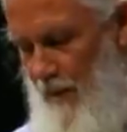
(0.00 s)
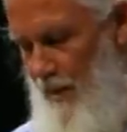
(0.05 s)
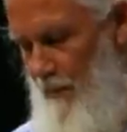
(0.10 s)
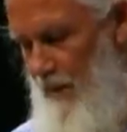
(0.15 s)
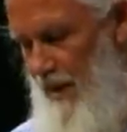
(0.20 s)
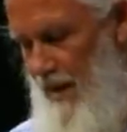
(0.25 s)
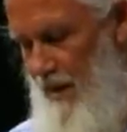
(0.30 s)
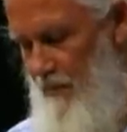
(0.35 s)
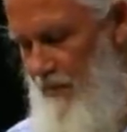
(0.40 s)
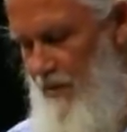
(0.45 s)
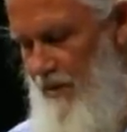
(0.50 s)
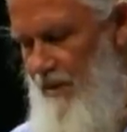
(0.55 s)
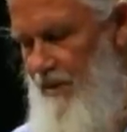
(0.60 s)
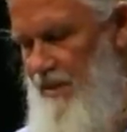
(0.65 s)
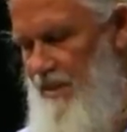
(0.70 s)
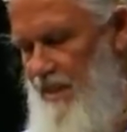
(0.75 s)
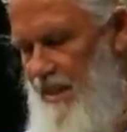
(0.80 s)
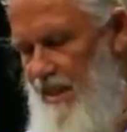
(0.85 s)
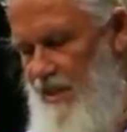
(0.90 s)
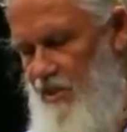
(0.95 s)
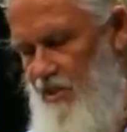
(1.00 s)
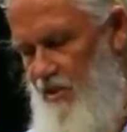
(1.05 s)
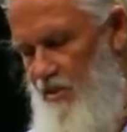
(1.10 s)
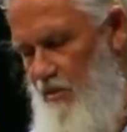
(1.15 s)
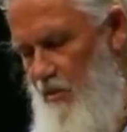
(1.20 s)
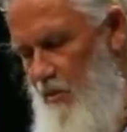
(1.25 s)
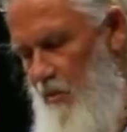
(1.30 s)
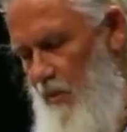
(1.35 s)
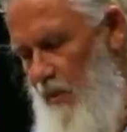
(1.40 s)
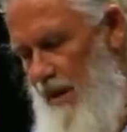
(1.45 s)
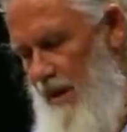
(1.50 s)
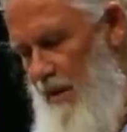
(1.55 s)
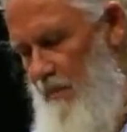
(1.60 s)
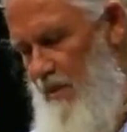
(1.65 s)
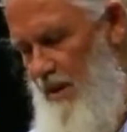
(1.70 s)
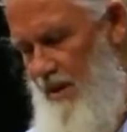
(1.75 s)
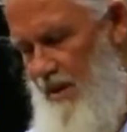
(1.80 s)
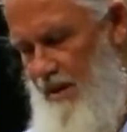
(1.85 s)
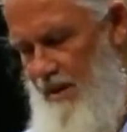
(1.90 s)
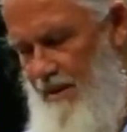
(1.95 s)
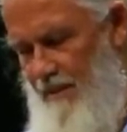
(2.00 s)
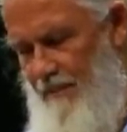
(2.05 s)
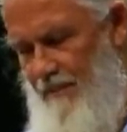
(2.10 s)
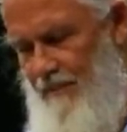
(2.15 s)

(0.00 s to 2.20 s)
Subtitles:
my bad pronunciation. Who am I?